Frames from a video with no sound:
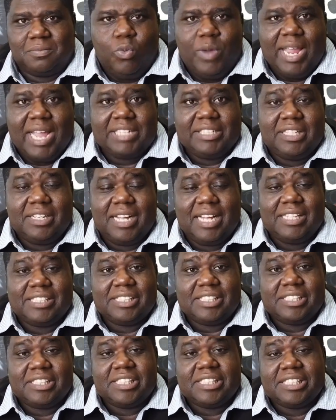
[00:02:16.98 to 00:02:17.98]
We as
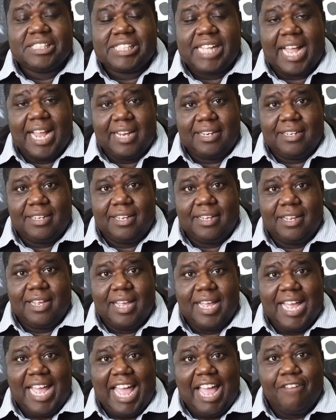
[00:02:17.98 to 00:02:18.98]
a society
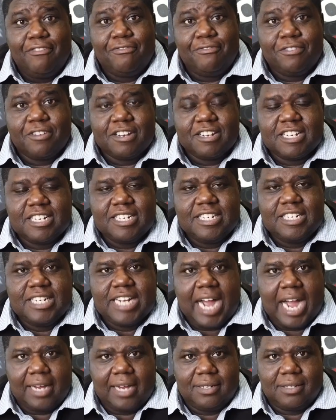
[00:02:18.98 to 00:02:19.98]
have
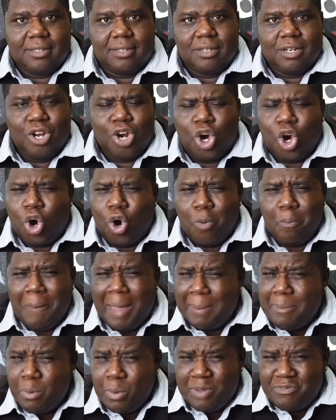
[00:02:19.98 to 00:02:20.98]
forgotten, or
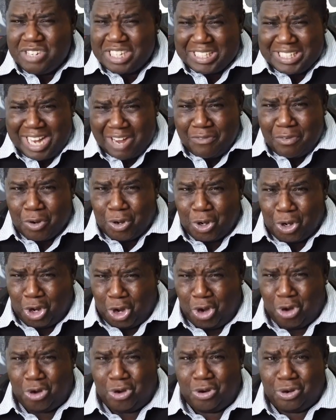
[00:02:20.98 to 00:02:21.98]
maybe we've just never
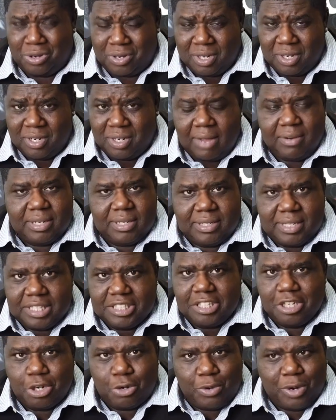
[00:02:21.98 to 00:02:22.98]
learned how to
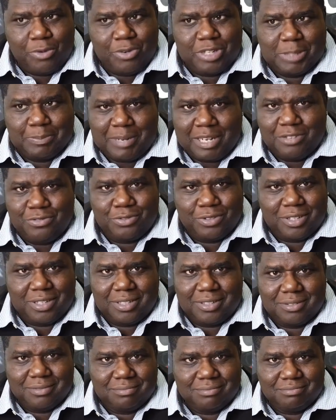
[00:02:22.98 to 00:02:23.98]
disagree
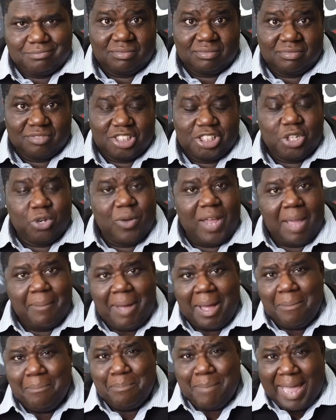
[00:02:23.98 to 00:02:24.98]
respectfully. So
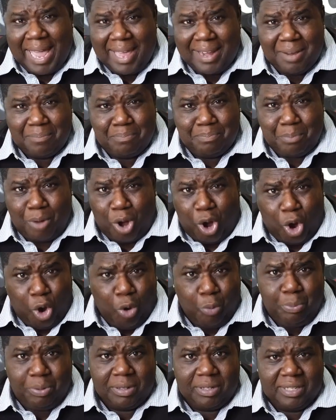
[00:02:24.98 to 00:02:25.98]
am I mad at
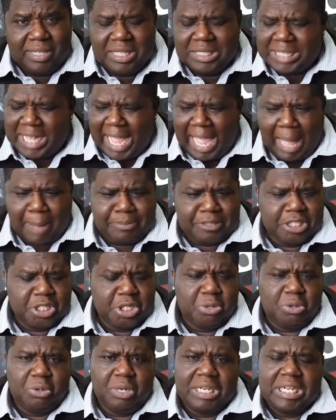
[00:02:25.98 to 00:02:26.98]
all police?
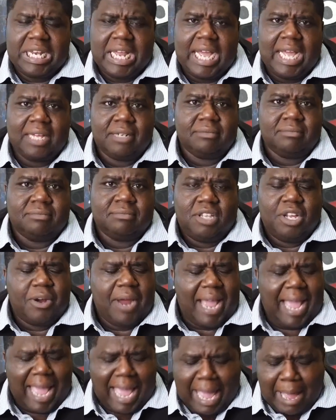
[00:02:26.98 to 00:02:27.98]
Absolutely not.
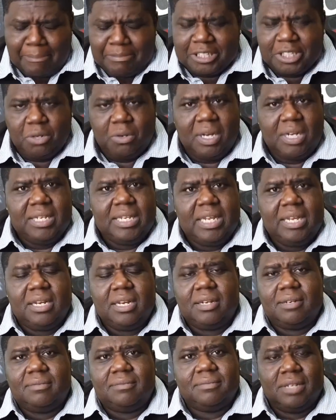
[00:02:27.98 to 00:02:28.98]
They're absolutely
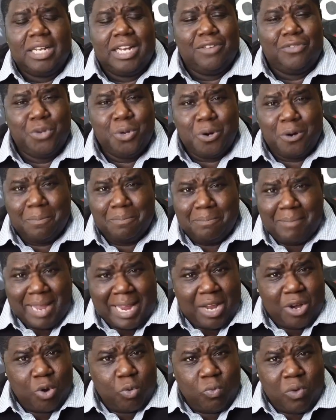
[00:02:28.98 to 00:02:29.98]
needed. And if you're a
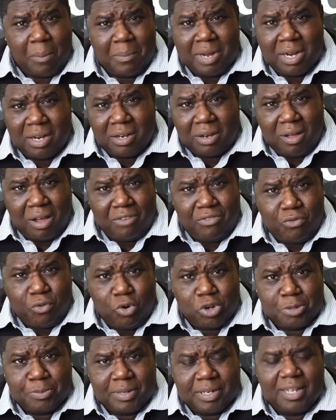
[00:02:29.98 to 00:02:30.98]
man or woman in law
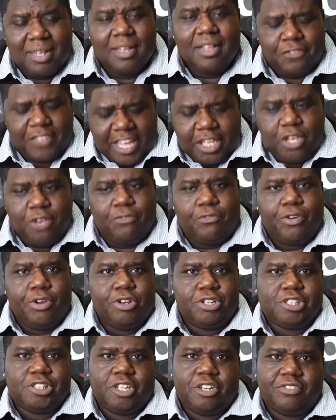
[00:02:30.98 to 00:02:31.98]
enforcement, thank you
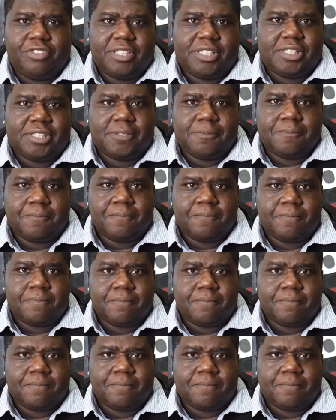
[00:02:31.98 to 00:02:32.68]
for your service.